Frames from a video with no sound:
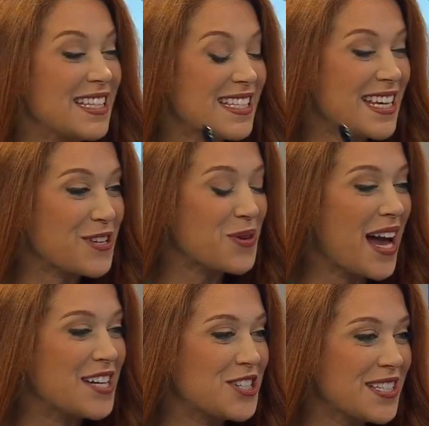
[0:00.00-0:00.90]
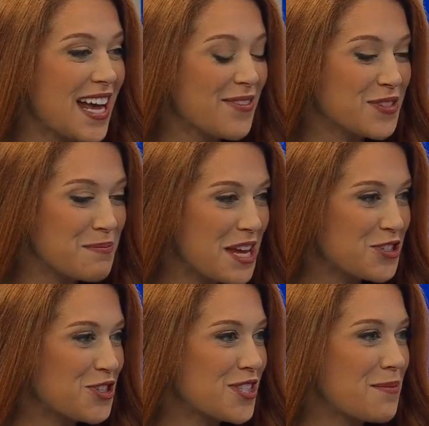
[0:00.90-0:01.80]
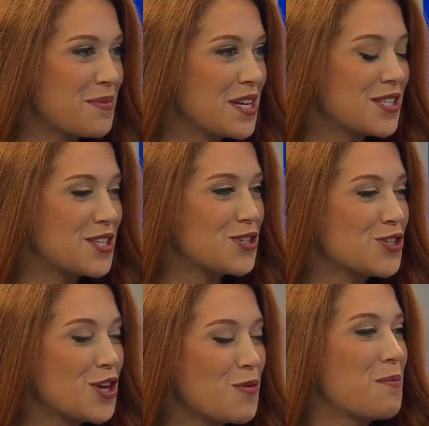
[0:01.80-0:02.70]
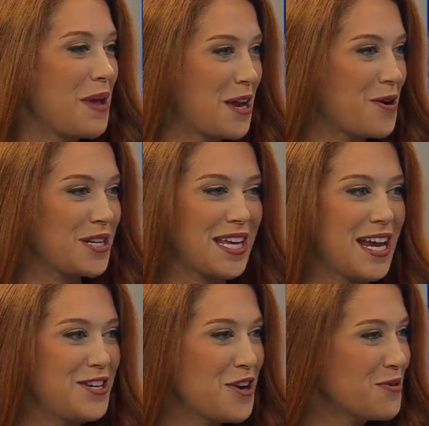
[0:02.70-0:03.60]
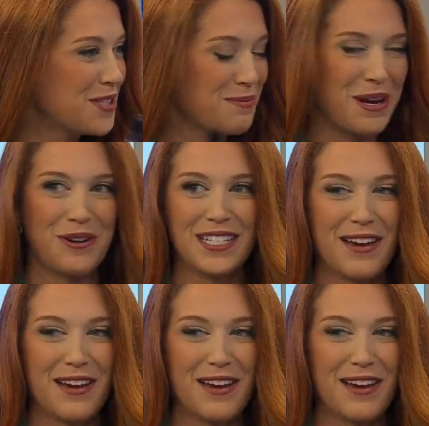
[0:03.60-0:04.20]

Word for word: And Sandra, I just have to mention something because it's so apparent, and I know it's apparent to